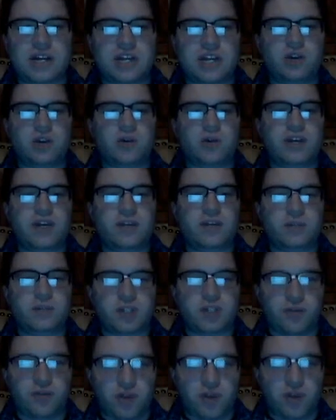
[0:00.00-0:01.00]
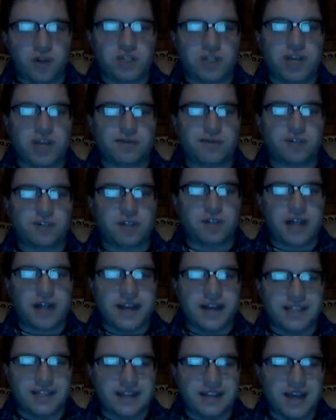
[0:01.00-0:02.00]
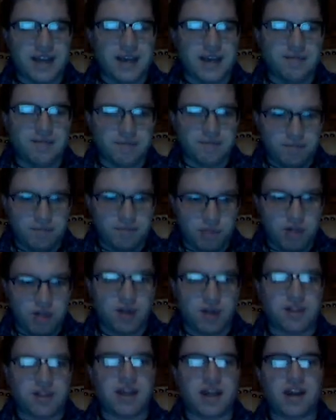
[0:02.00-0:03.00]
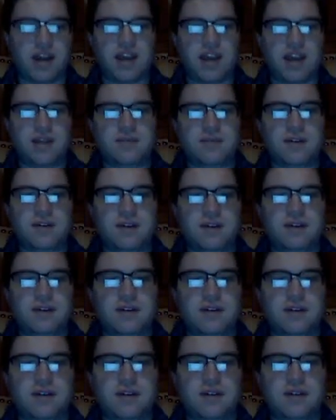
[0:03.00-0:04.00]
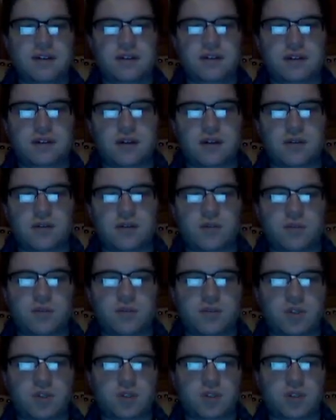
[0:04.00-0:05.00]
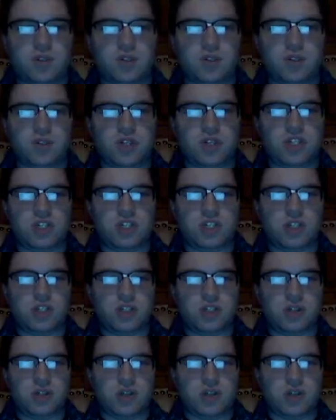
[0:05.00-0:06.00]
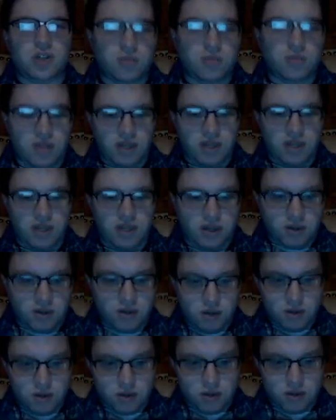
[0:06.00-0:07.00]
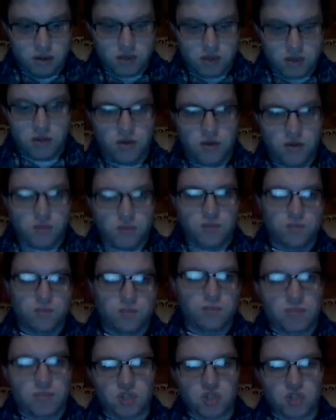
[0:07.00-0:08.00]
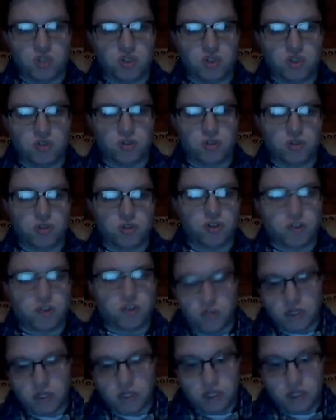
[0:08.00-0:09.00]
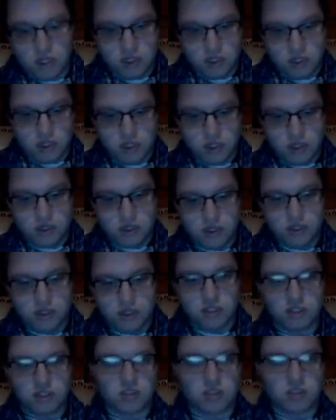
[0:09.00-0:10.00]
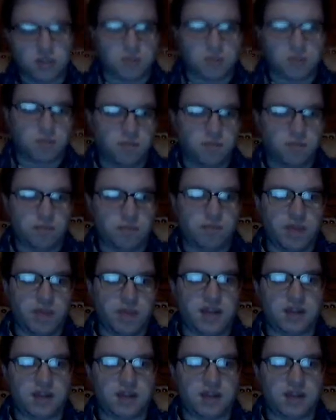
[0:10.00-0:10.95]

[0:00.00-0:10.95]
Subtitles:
are you in? What's your first name? What's your last name? Put all that in. Whoops. Let's just A block. Mr. Speck.